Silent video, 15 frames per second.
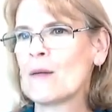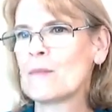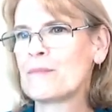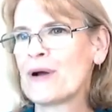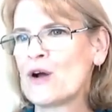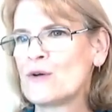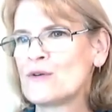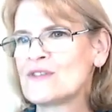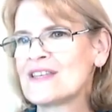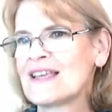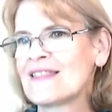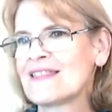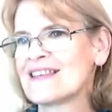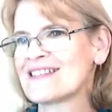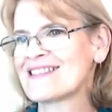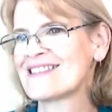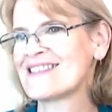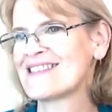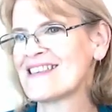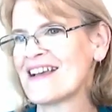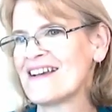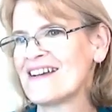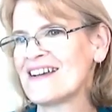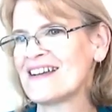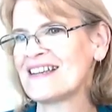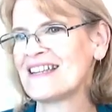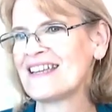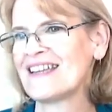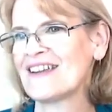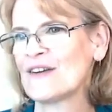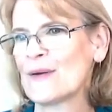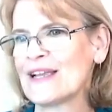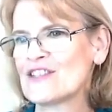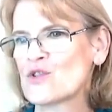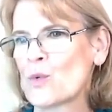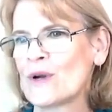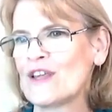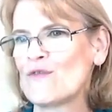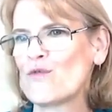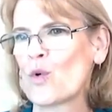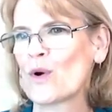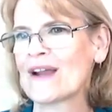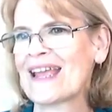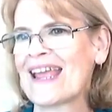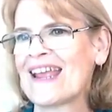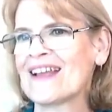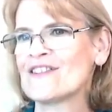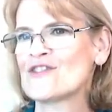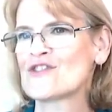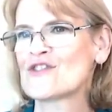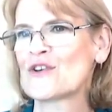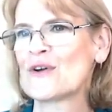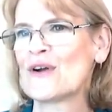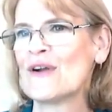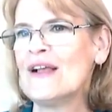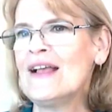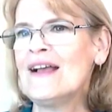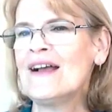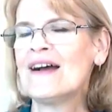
opposing the sun here at 24 Cancer.